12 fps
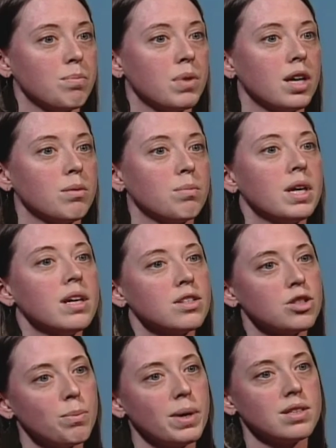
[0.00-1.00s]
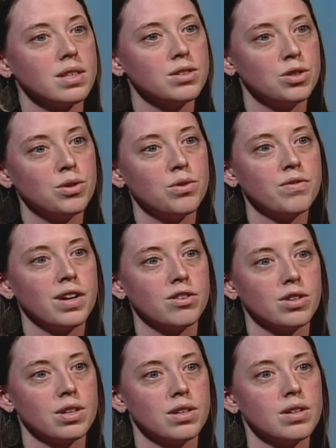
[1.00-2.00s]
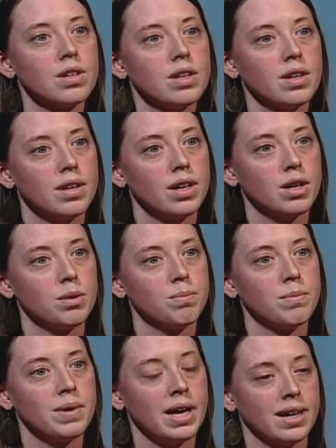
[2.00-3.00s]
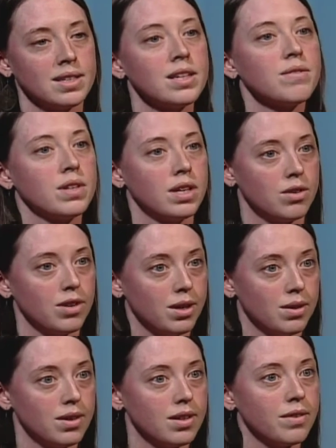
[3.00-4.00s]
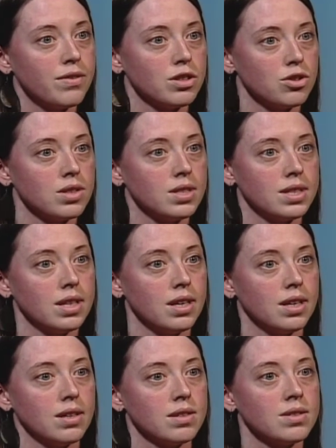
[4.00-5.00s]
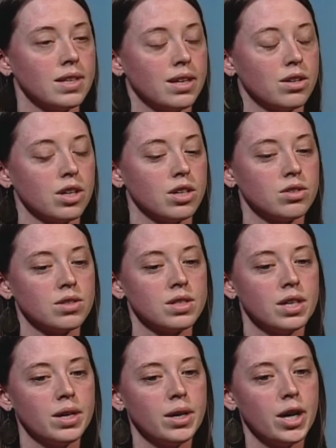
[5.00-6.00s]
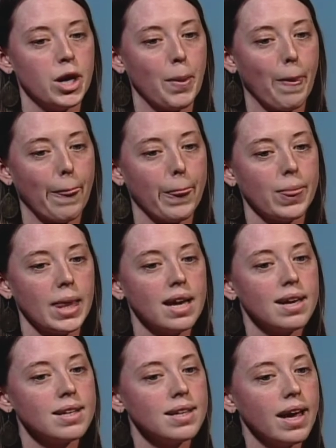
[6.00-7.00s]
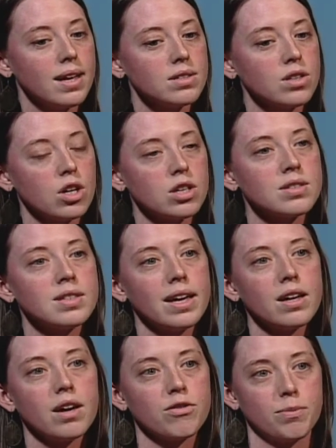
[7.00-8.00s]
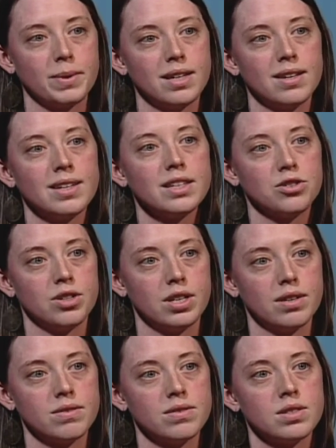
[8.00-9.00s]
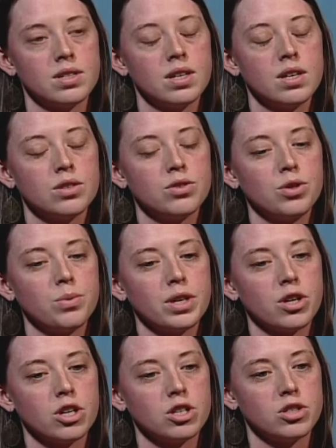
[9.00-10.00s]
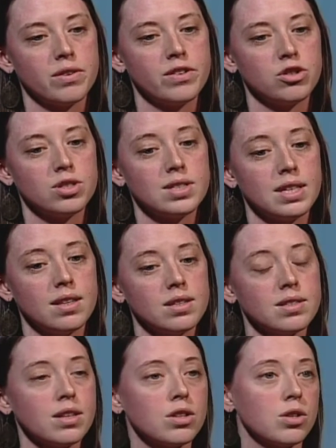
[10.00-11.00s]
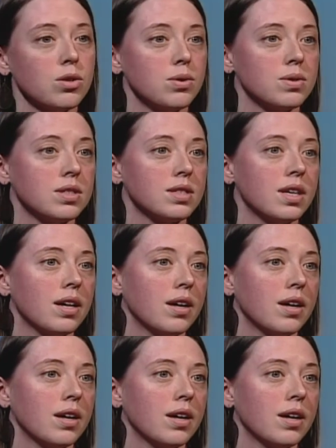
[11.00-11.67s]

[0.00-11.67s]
them, snowballed into federal activity around efficiency standards. And last are state government initiatives to encourage efficiency. This includes